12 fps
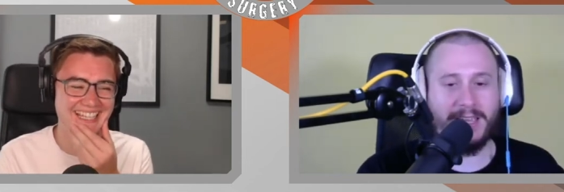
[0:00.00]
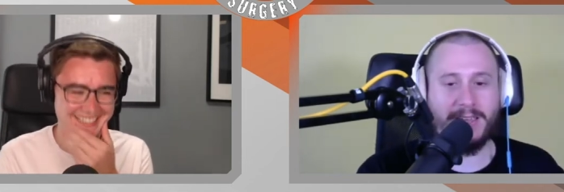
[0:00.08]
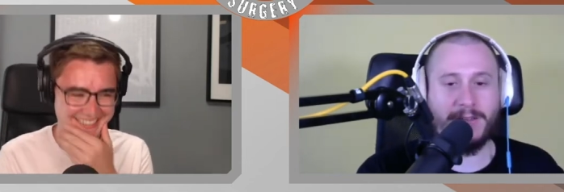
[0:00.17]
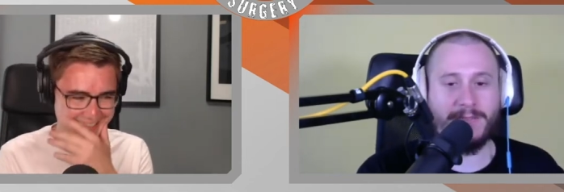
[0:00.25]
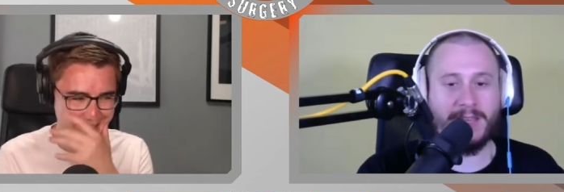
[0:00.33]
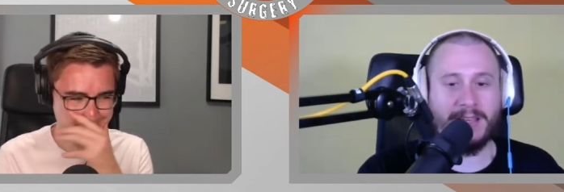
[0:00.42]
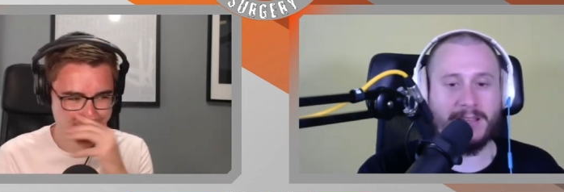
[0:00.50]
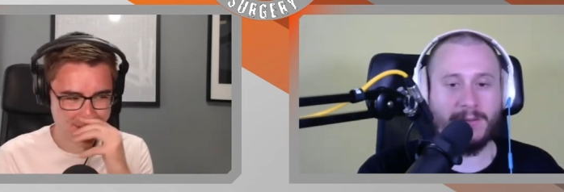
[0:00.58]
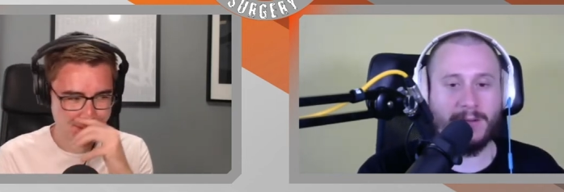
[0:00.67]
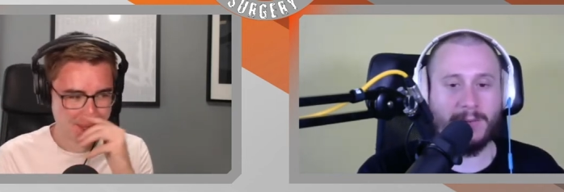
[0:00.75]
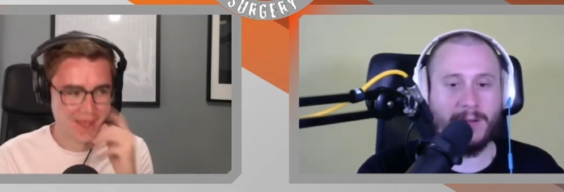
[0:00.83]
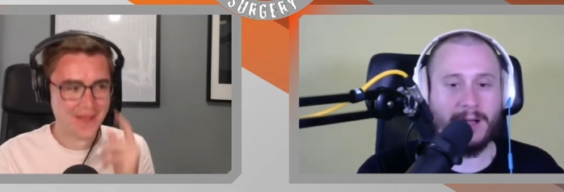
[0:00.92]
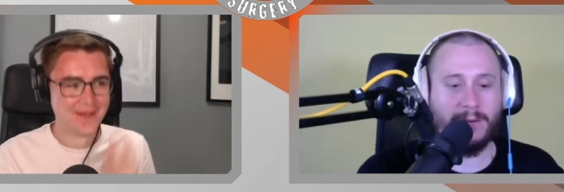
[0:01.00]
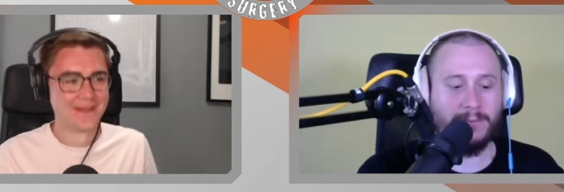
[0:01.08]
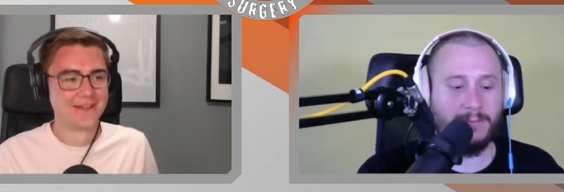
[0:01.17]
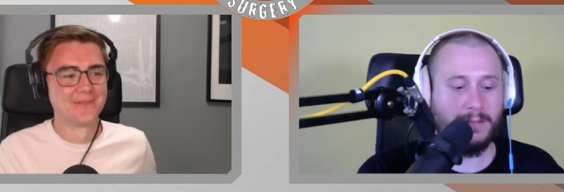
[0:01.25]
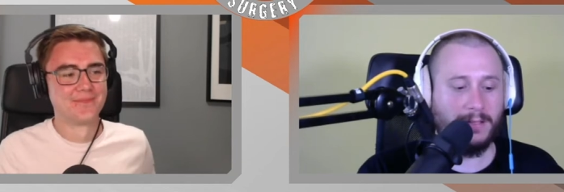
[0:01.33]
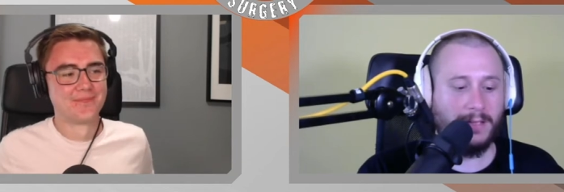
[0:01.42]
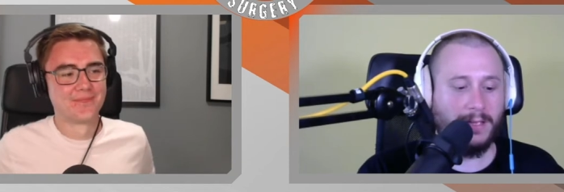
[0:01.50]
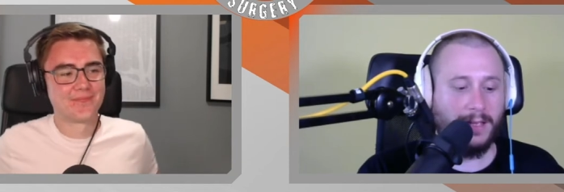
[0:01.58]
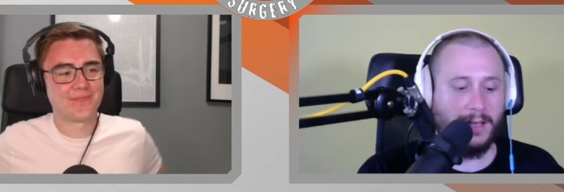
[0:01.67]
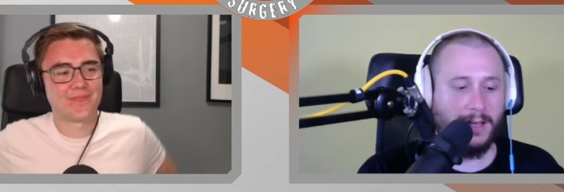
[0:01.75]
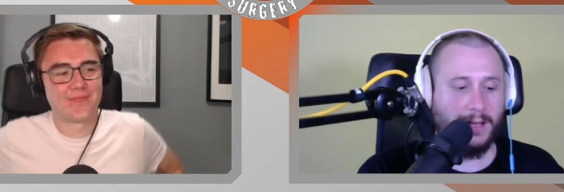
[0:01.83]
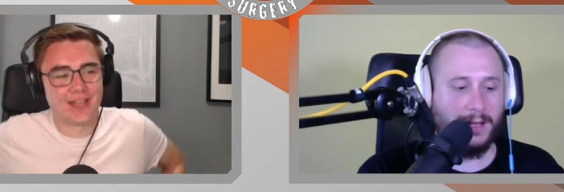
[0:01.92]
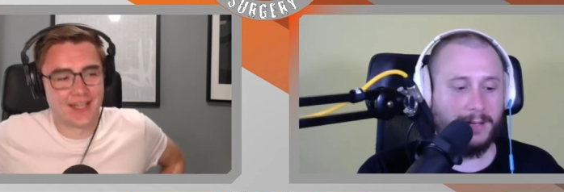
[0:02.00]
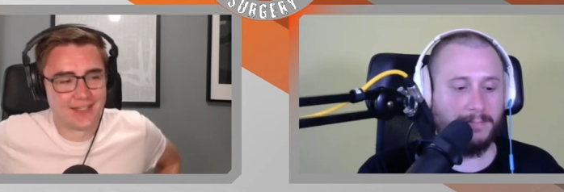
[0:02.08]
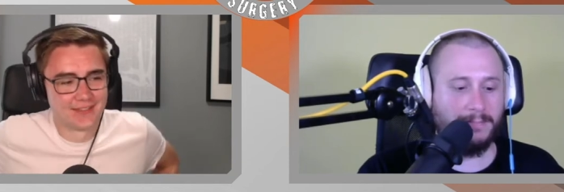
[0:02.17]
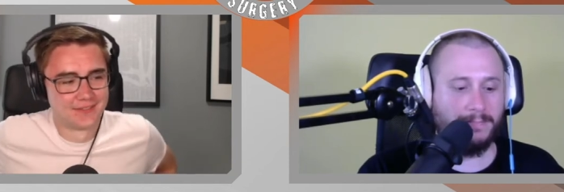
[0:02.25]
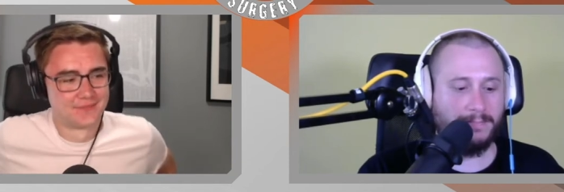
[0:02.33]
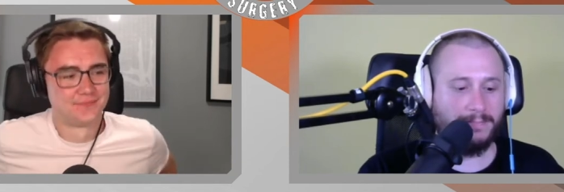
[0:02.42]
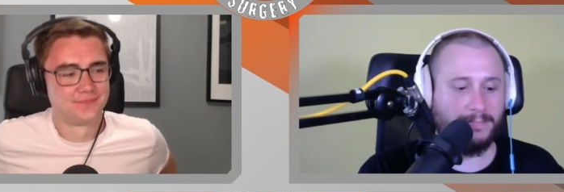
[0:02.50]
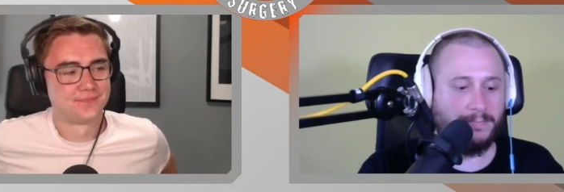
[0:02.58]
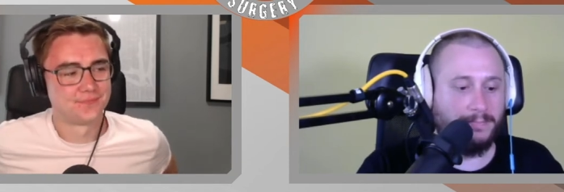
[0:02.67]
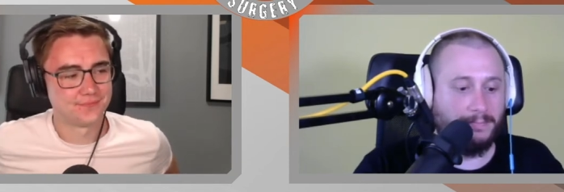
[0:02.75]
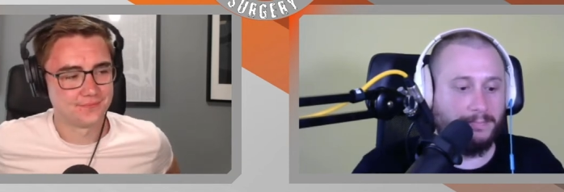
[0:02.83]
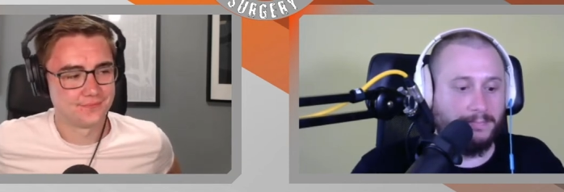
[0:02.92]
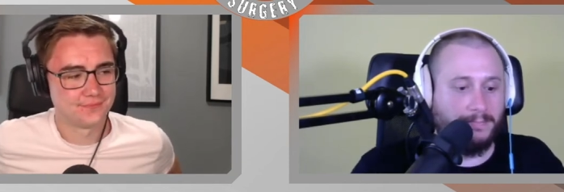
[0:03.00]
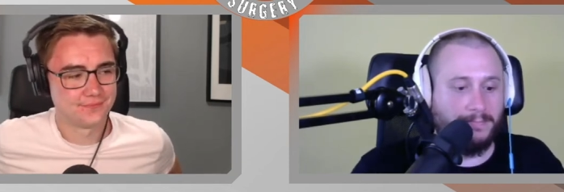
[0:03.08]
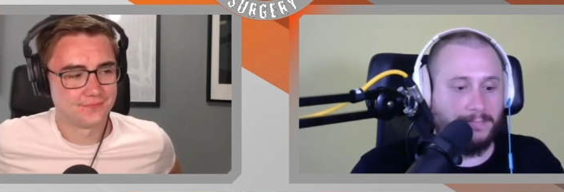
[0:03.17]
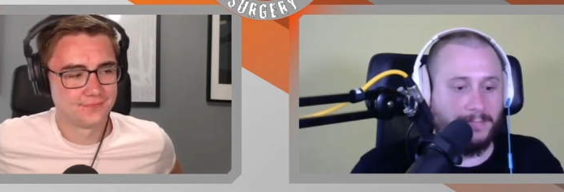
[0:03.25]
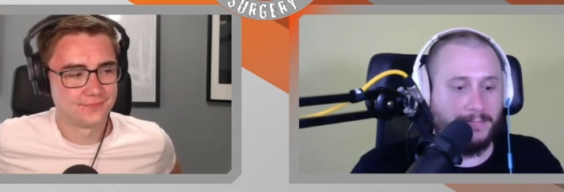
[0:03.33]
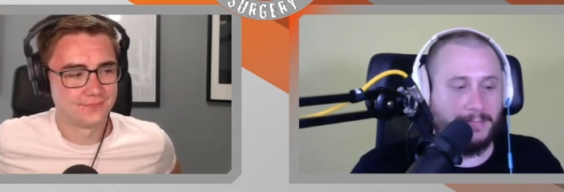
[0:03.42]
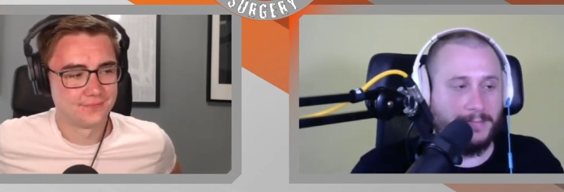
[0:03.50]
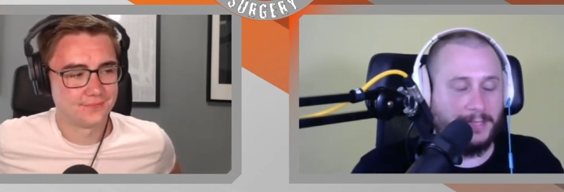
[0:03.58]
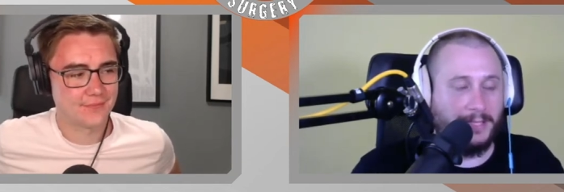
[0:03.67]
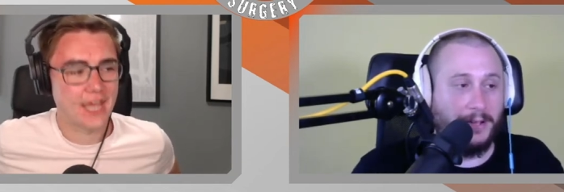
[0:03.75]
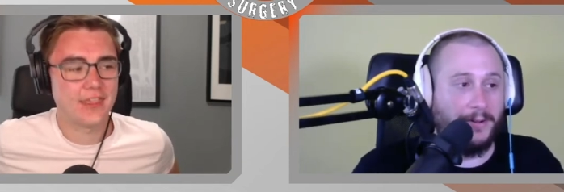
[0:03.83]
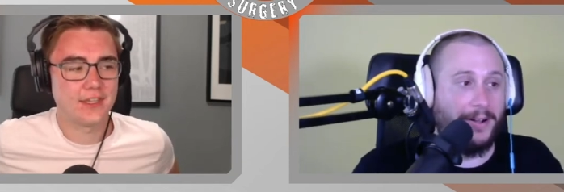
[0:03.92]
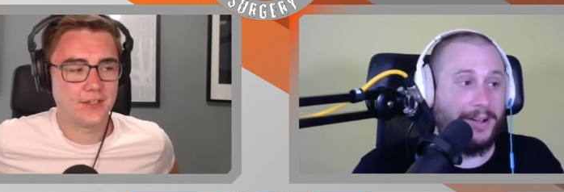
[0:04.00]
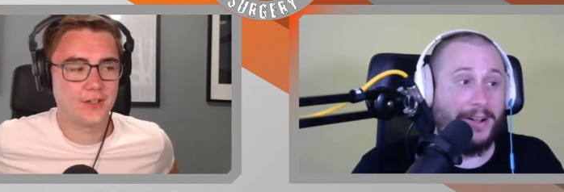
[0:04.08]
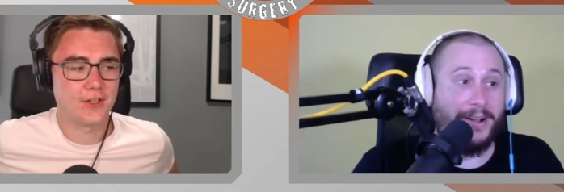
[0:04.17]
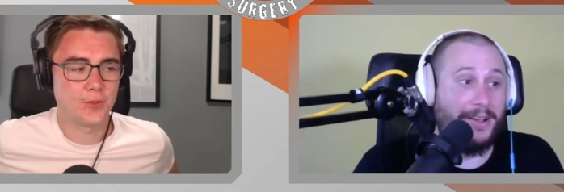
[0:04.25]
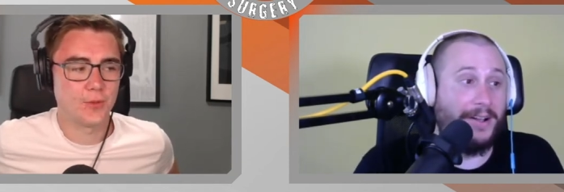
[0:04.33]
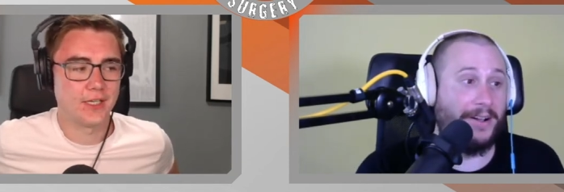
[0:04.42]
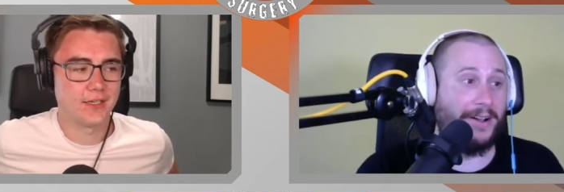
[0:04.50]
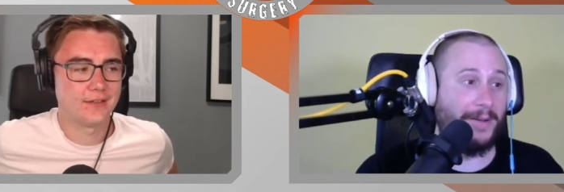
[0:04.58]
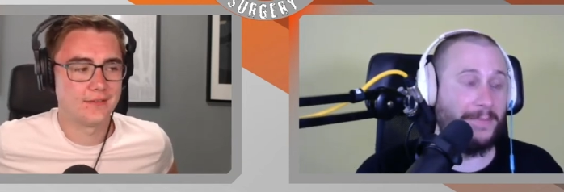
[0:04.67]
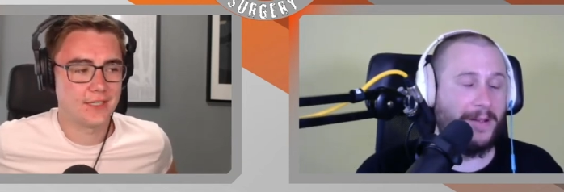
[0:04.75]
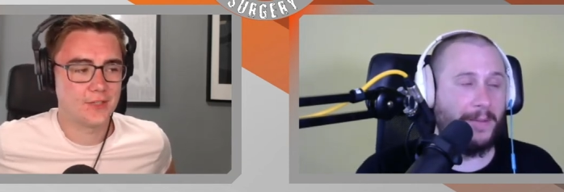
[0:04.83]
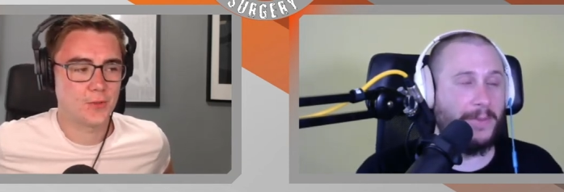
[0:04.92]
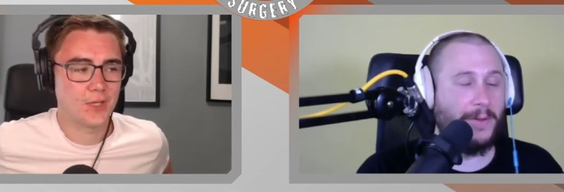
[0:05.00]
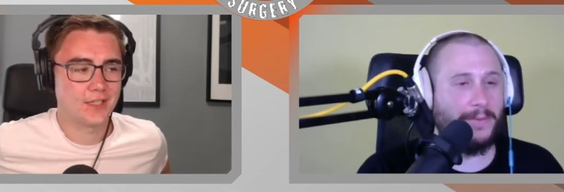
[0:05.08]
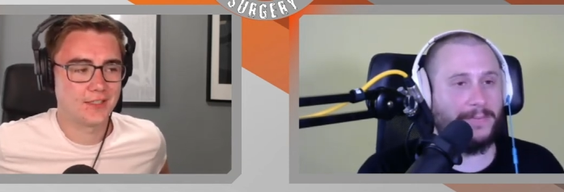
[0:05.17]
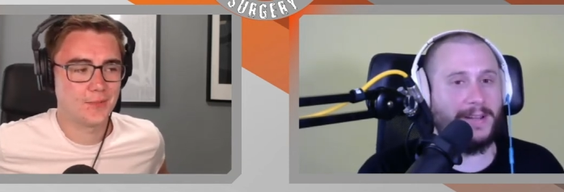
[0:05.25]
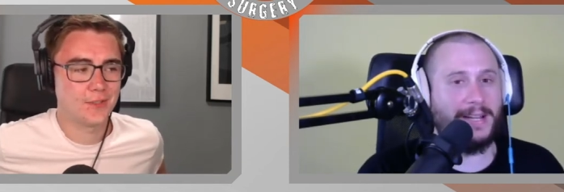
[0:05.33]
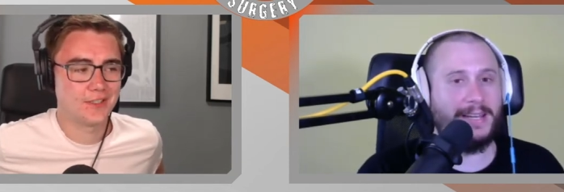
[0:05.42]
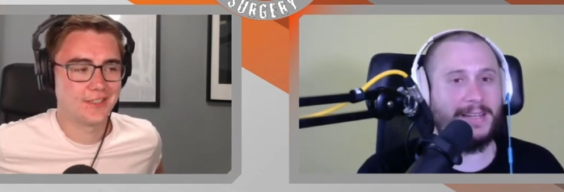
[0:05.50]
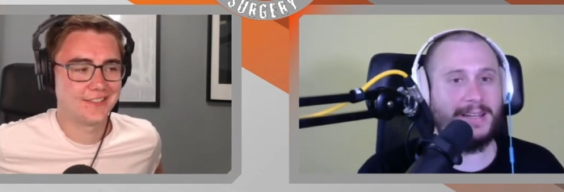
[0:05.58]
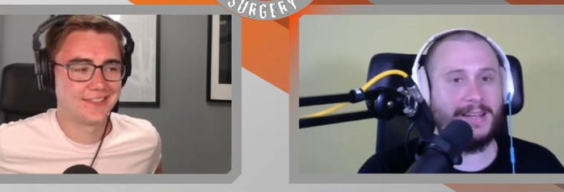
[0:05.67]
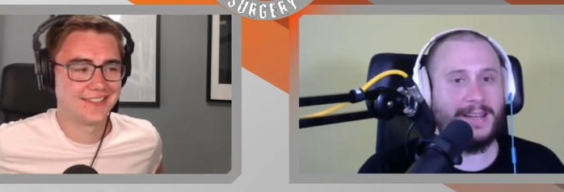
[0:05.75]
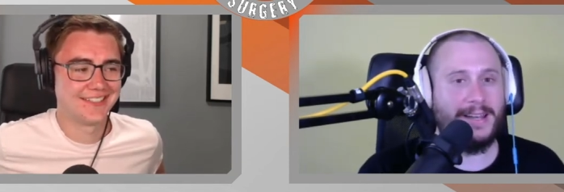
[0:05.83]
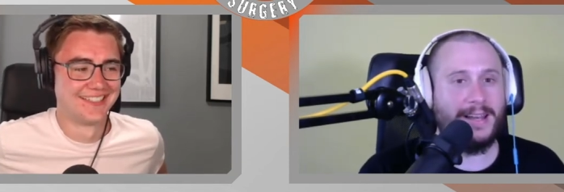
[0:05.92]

Speaker 1: you, have done it quite well. Um, so I think you're going to win. I'm, well, I'm not feeling.